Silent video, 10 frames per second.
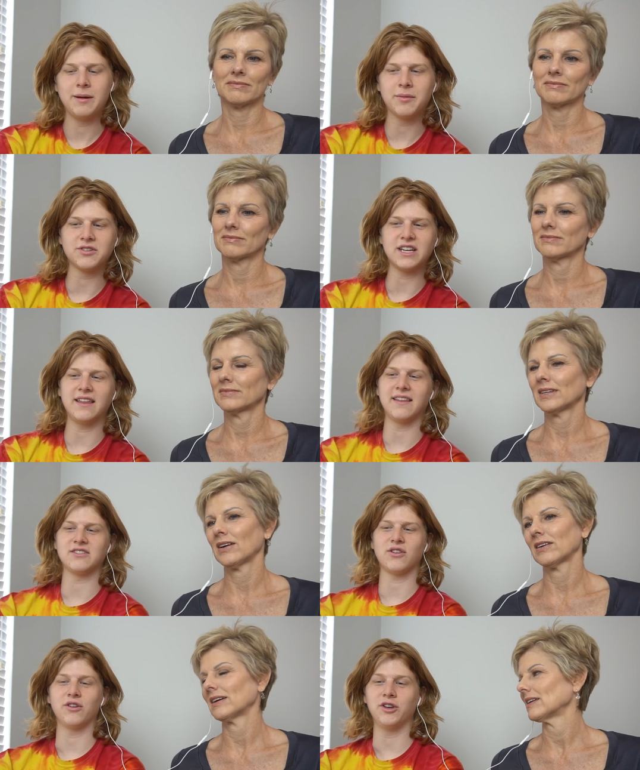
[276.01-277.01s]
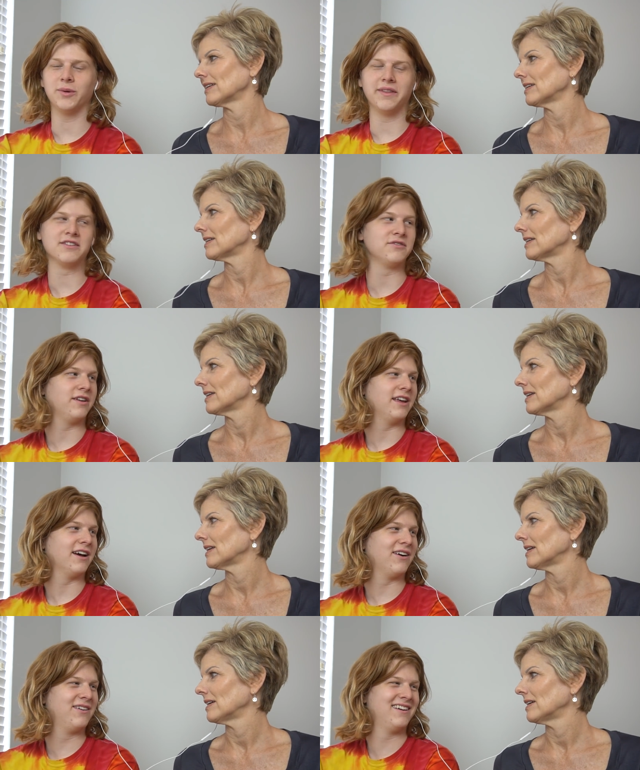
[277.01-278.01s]
Speaker 1: People were saying they saw you in this
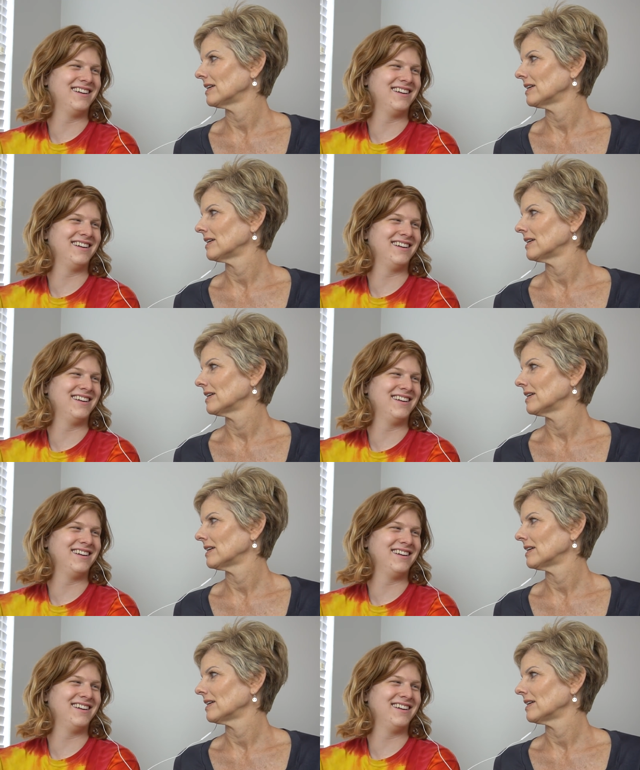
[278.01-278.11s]
video.